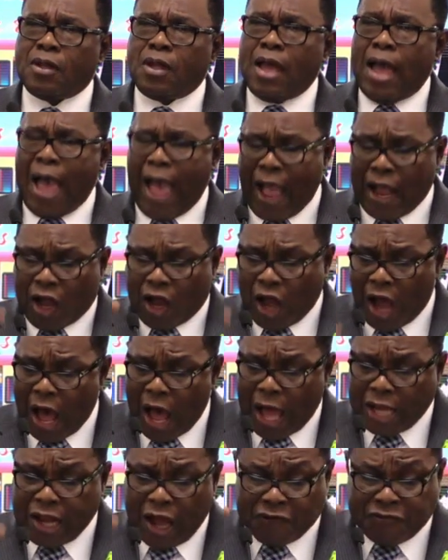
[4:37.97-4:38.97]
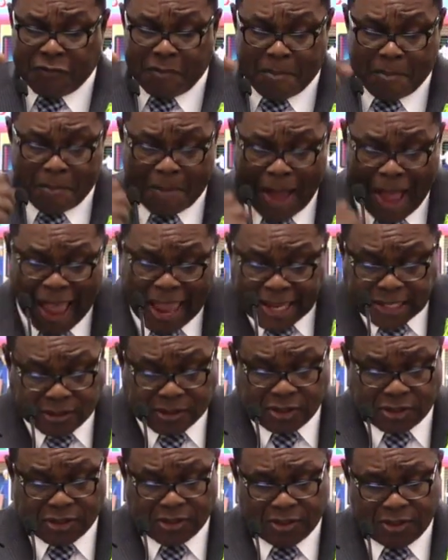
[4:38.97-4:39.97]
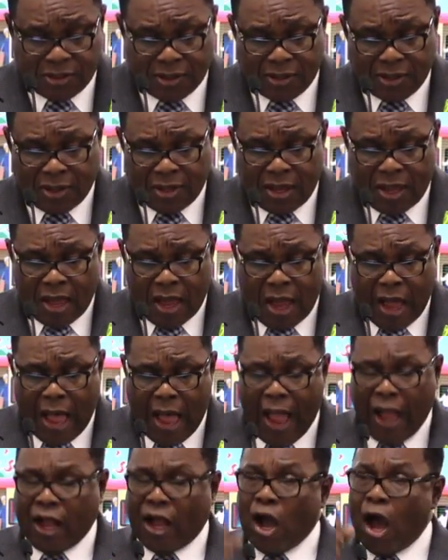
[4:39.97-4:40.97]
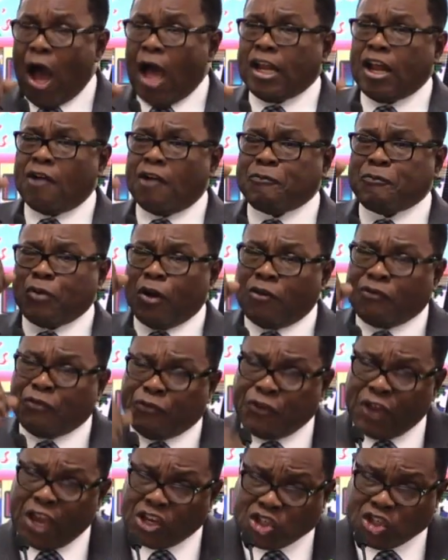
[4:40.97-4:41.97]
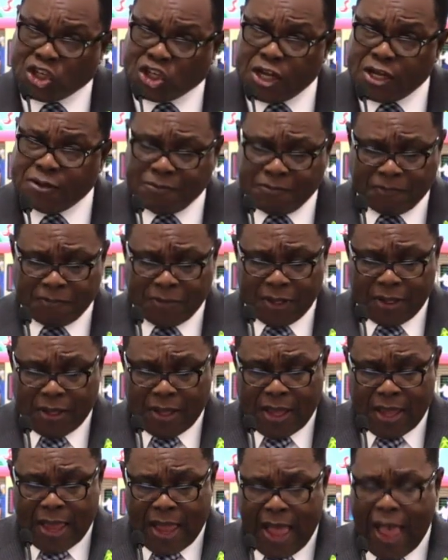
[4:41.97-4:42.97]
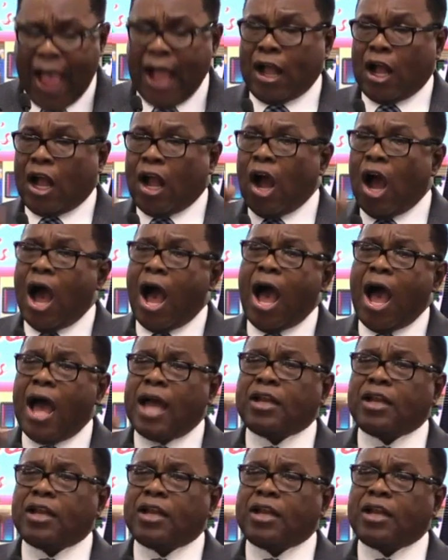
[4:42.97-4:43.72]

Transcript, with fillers: a God of might, a God of provision, a God